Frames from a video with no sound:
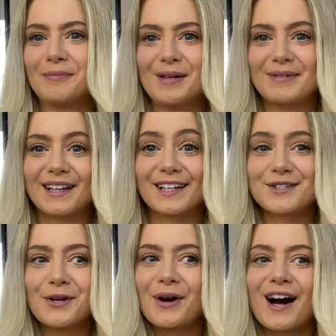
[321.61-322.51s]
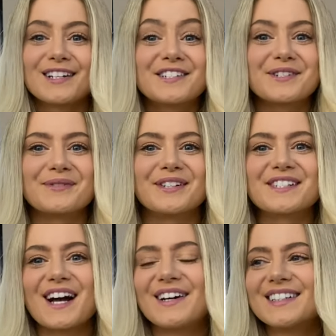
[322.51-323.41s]
maybe like 200 watch
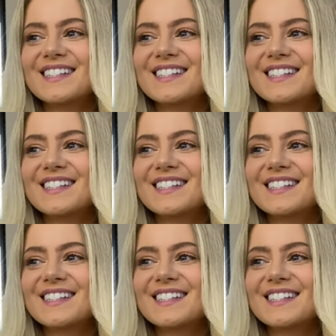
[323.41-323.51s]
hours.